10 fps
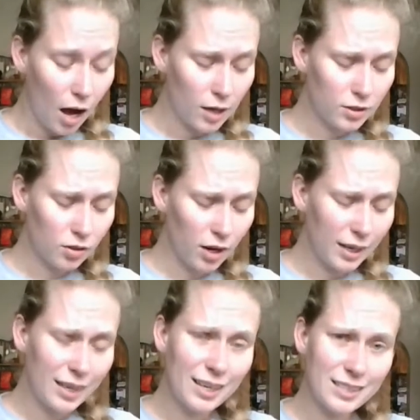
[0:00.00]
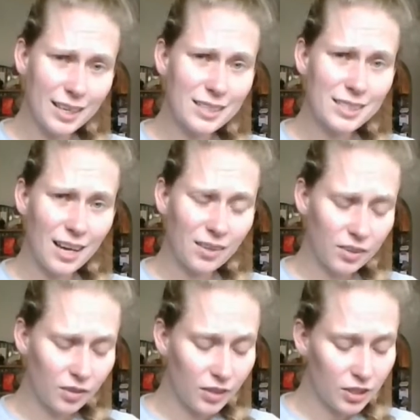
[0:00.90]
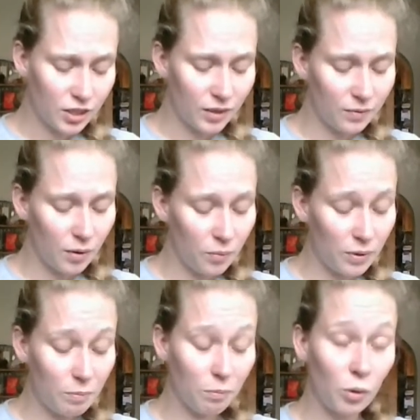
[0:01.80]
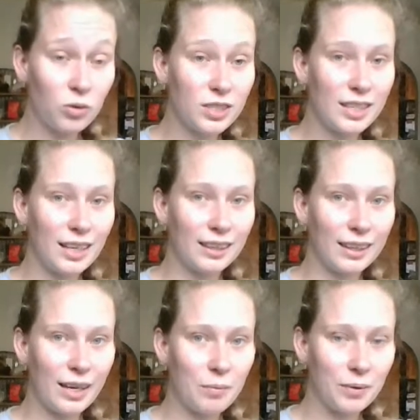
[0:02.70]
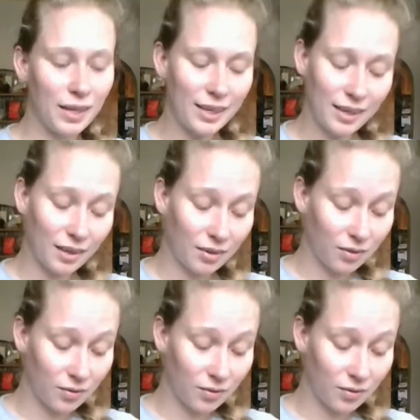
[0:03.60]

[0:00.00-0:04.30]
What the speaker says: a scrawny, dust-colored creature with bulging, lamp-like